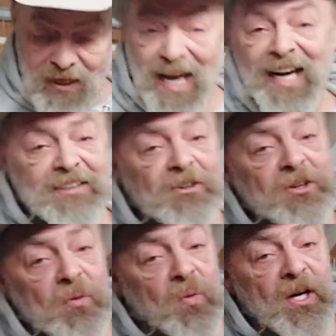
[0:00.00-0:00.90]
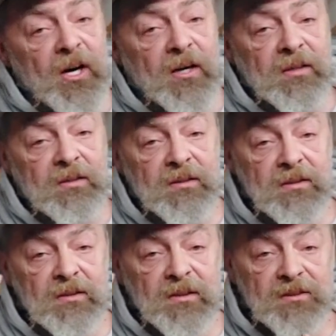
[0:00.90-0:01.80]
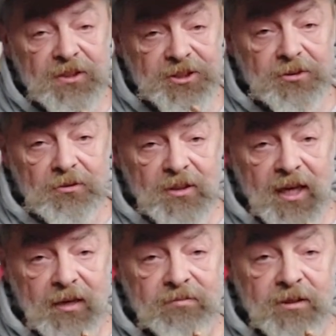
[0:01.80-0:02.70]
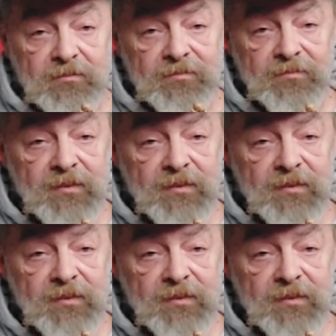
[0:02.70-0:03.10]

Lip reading: And I don't know where this rule came from,